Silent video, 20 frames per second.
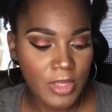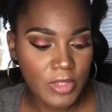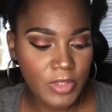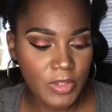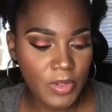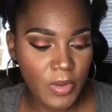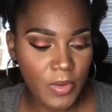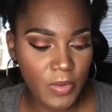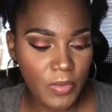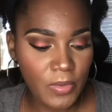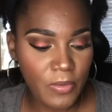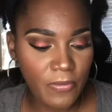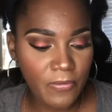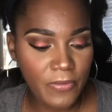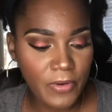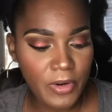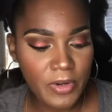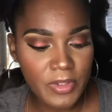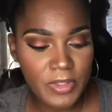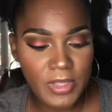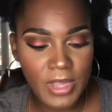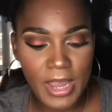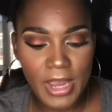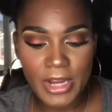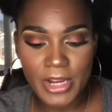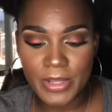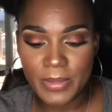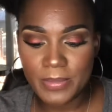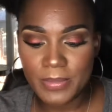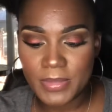So the first
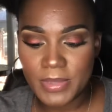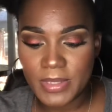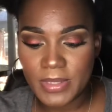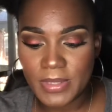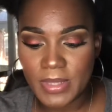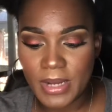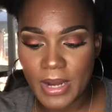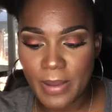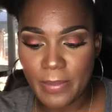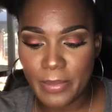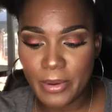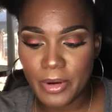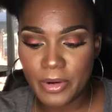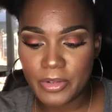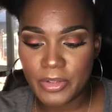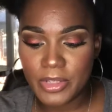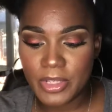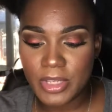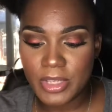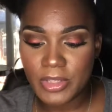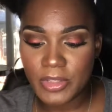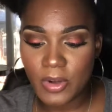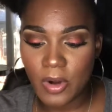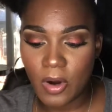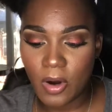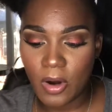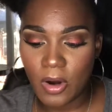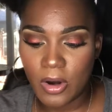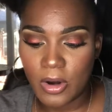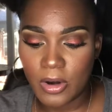items that I purchased
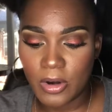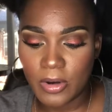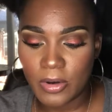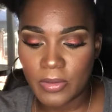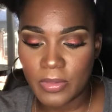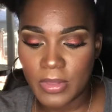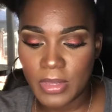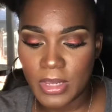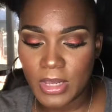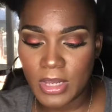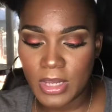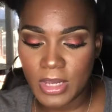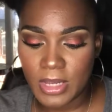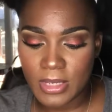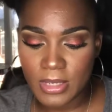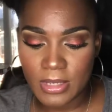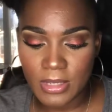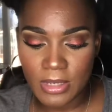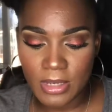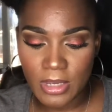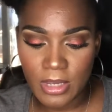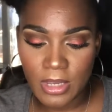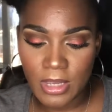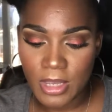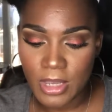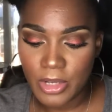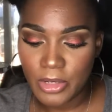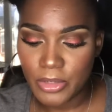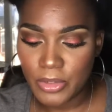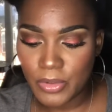are the
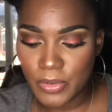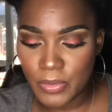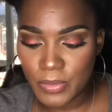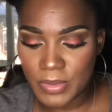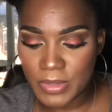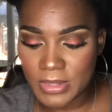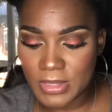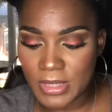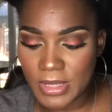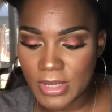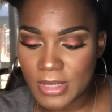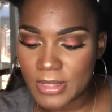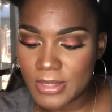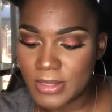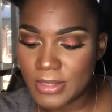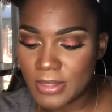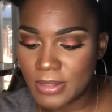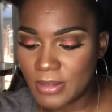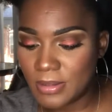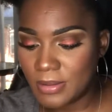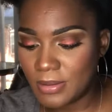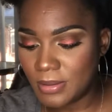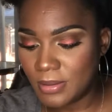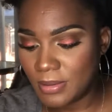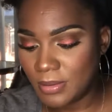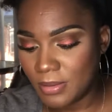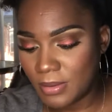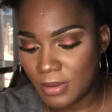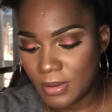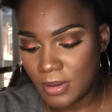Nudestix
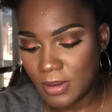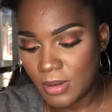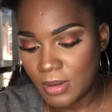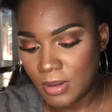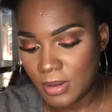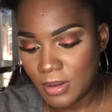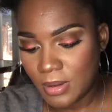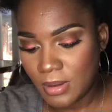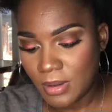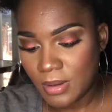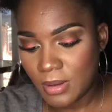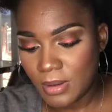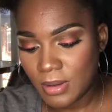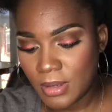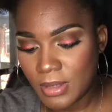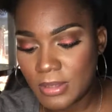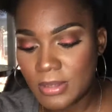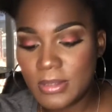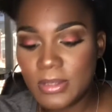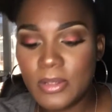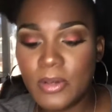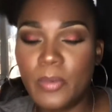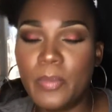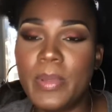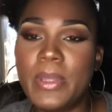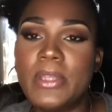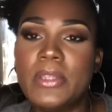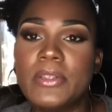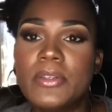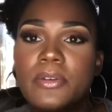Conceal
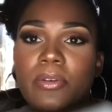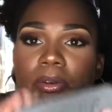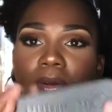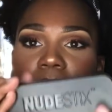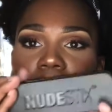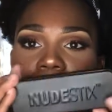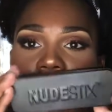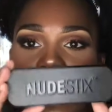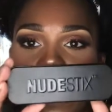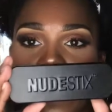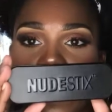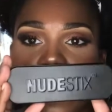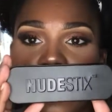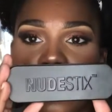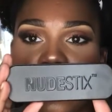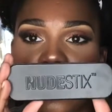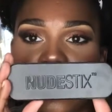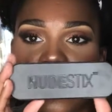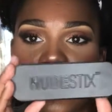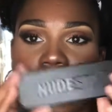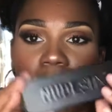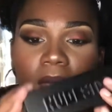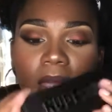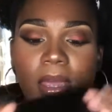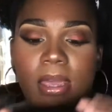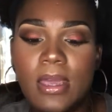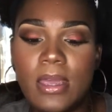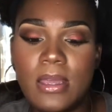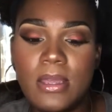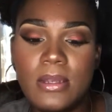Pencil Crayons,
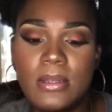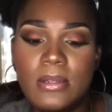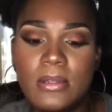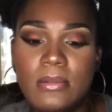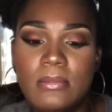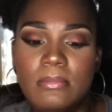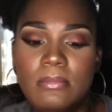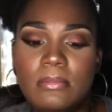and